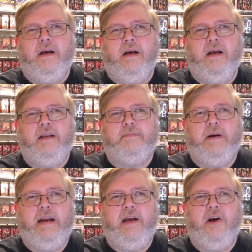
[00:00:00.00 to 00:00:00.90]
his
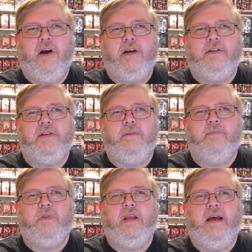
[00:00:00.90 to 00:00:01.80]
bodyguards,
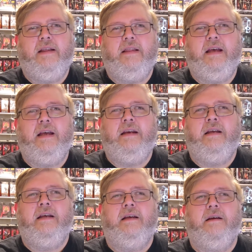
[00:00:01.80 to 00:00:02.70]
and
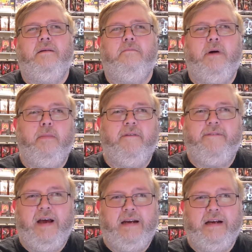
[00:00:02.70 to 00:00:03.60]
then Boba
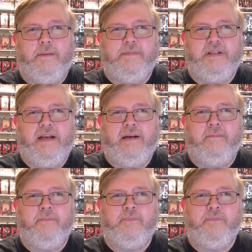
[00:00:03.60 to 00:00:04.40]
Fett comes in,